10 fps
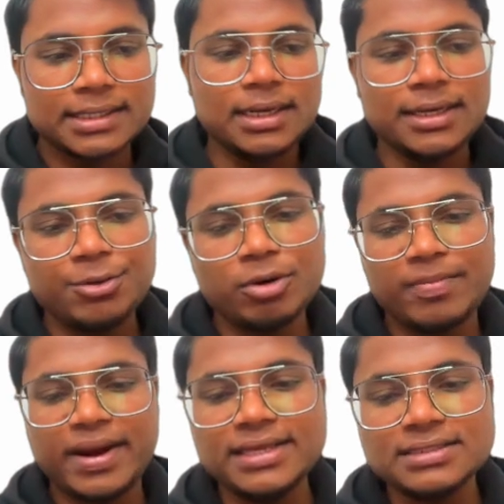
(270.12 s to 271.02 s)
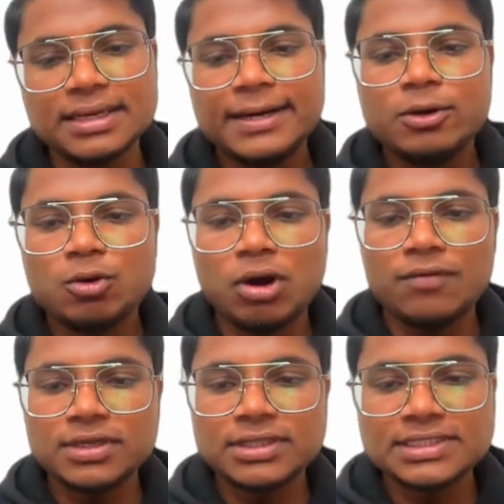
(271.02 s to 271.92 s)
the new replies to
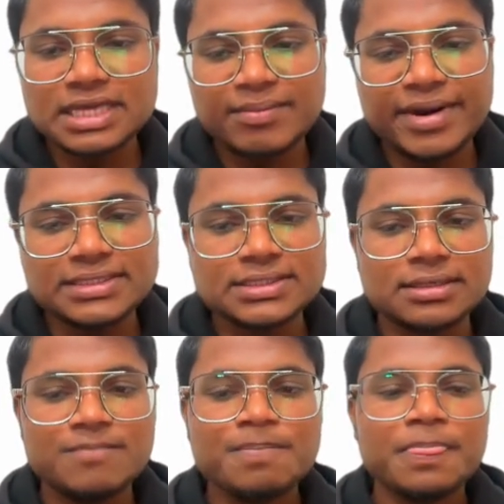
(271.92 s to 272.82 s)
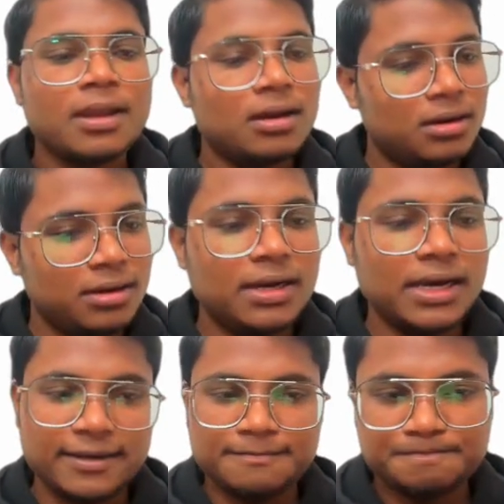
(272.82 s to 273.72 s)
our this comments
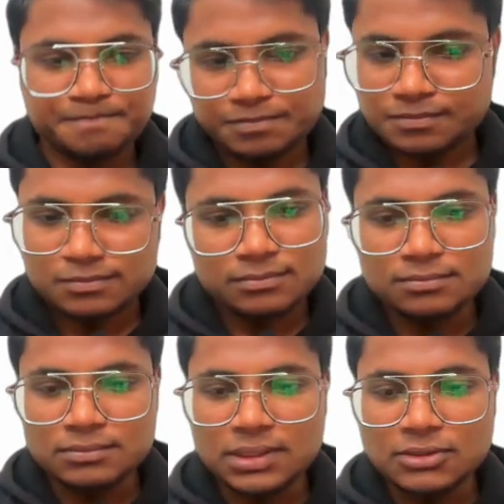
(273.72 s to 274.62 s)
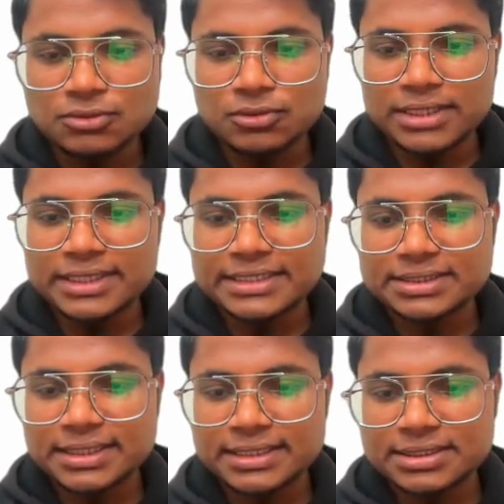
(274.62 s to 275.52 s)
array. So yeah, that's
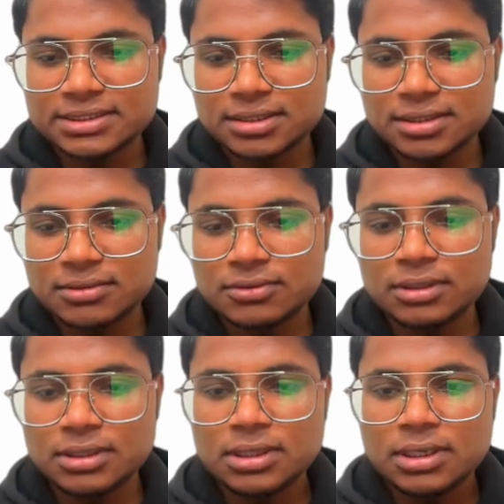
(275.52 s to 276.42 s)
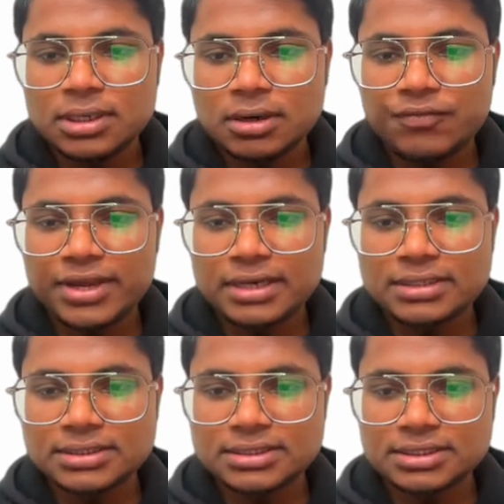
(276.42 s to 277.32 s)
good. Now we can
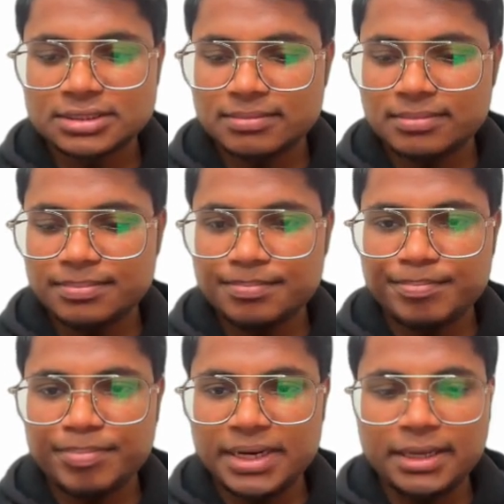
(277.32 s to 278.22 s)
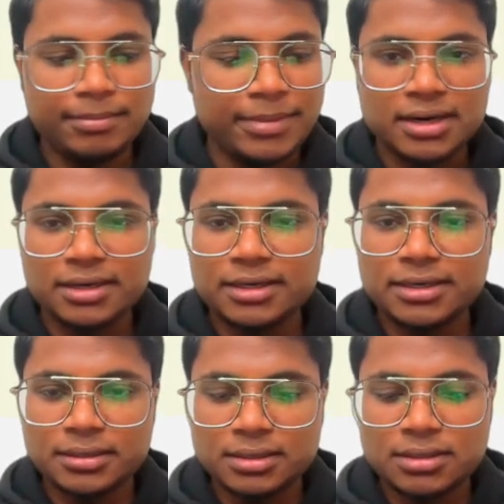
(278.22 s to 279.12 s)
just simply make a
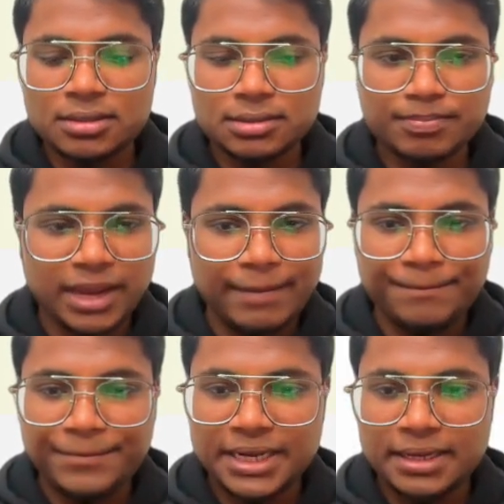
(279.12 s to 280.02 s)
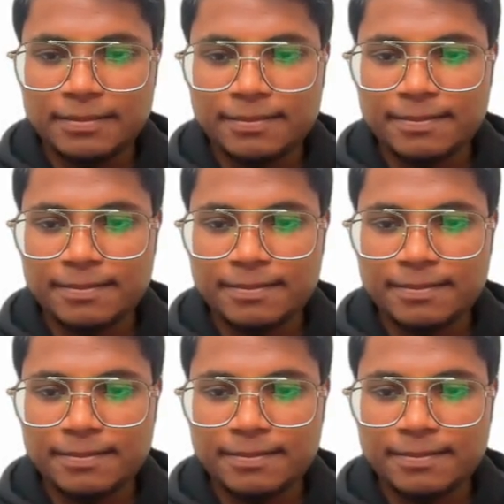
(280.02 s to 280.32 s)
empty